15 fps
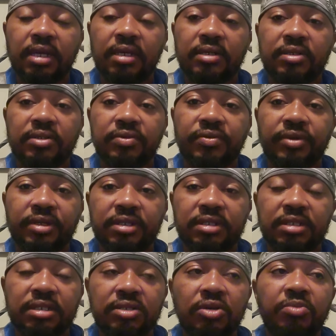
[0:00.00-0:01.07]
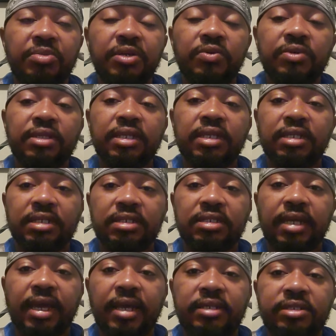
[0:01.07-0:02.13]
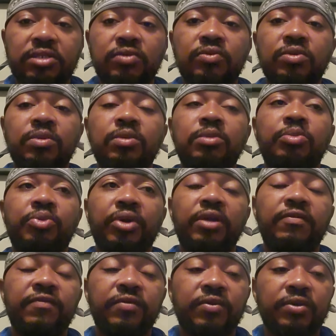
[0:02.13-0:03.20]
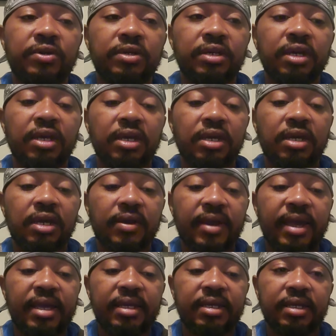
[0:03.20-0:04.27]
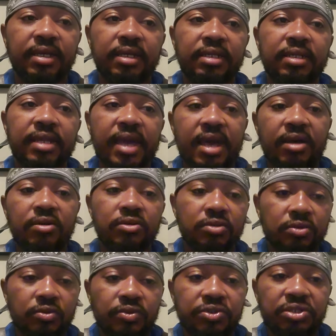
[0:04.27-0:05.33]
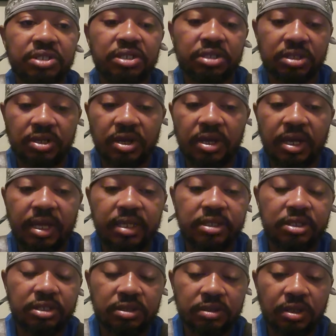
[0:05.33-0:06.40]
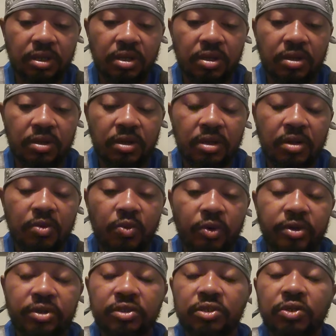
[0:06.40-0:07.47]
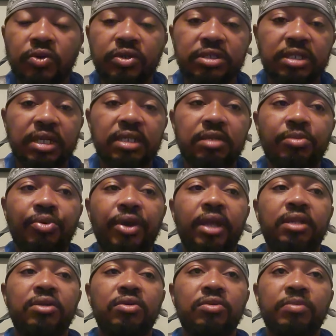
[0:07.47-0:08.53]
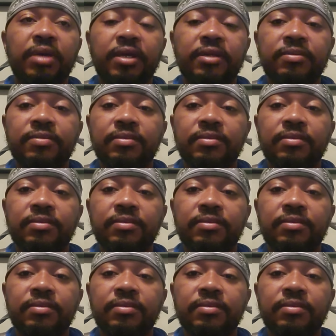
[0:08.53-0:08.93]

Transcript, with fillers: it's, it's going to be within this time. So when we pray for it, all right, now we just start uh, uh, uh working towards that in the practical, man.